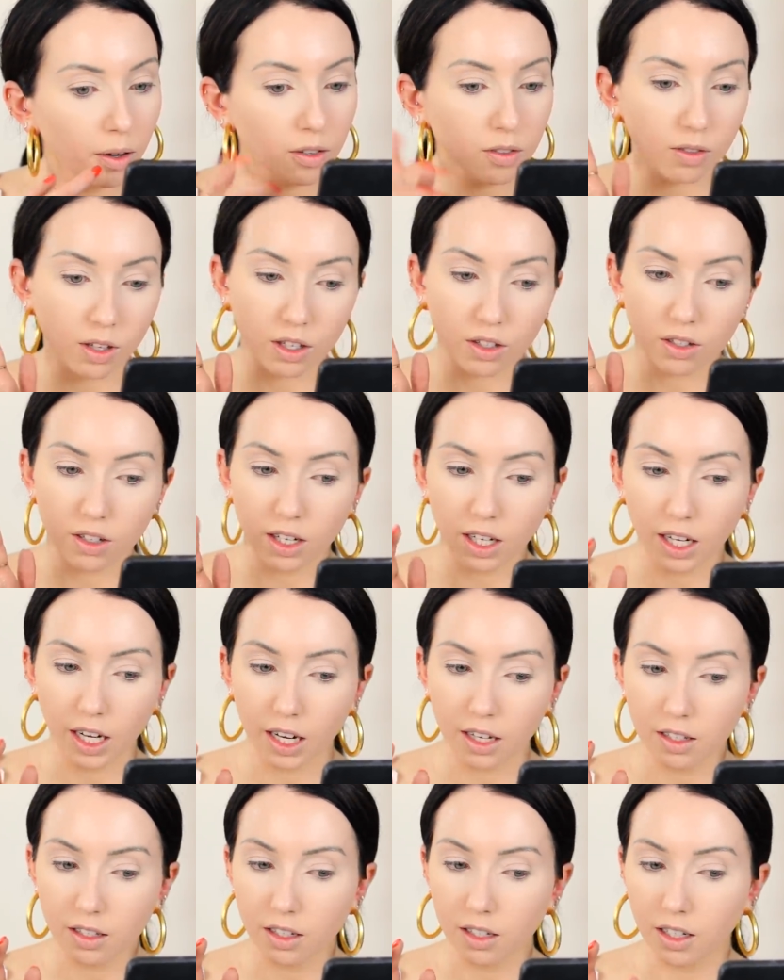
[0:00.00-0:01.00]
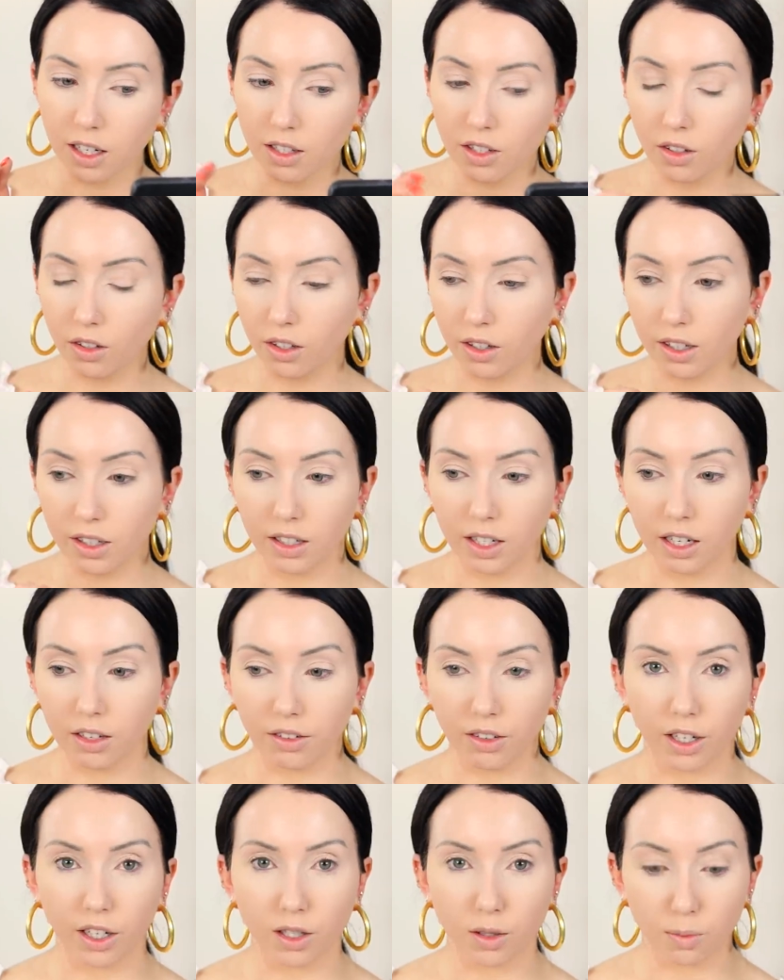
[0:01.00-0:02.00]
So that's good, I guess. It doesn't look
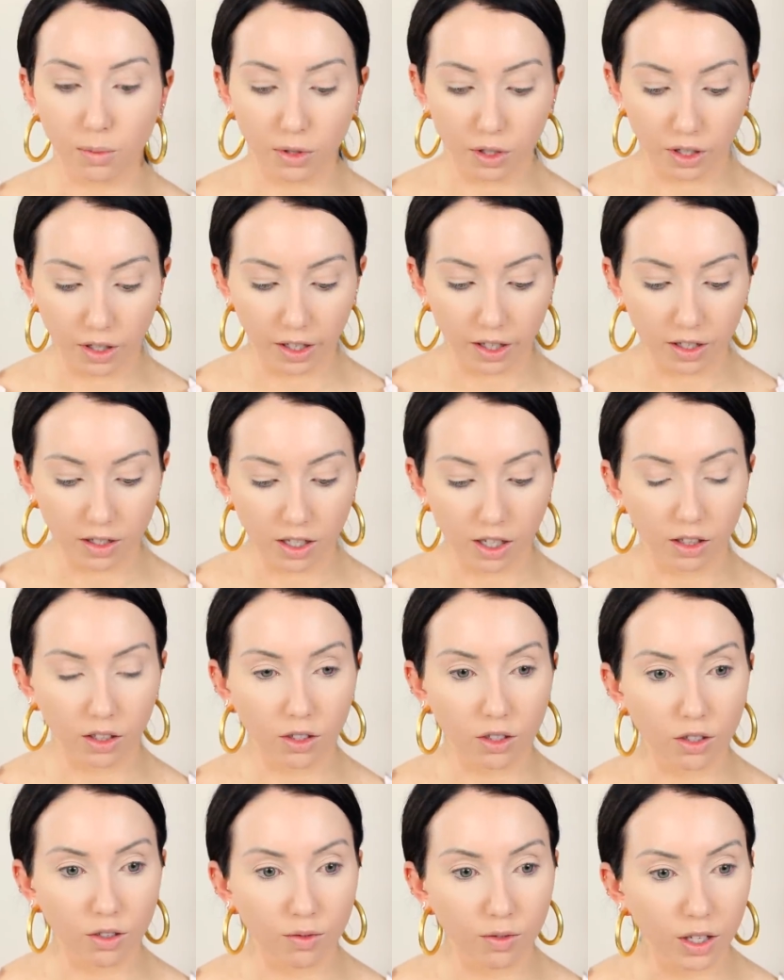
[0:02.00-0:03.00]
nearly as blurring as like the Too